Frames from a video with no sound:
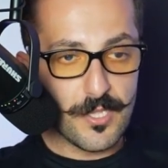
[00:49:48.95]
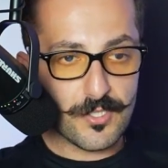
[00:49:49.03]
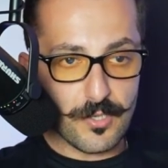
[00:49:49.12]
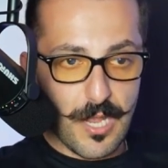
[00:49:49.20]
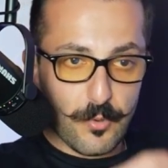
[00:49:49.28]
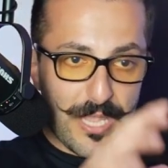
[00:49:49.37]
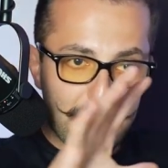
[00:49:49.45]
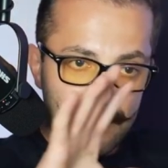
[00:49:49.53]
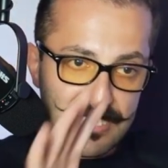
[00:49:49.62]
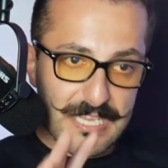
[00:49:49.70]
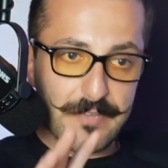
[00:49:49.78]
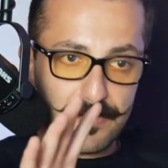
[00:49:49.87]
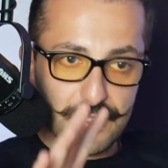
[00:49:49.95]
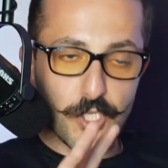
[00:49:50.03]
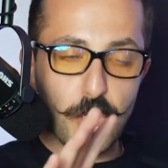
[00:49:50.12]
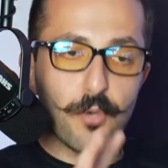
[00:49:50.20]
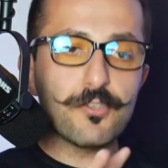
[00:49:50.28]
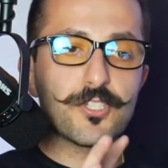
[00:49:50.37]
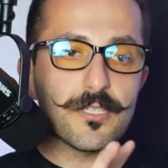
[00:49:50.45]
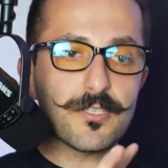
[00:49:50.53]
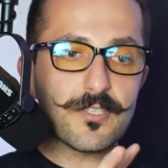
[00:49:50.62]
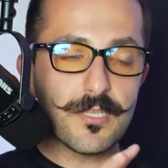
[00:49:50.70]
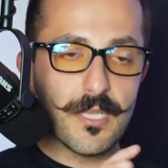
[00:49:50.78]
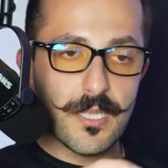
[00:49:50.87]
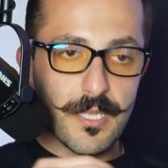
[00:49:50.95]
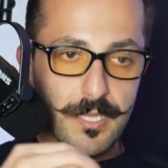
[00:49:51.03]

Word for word: So now we have seven coaches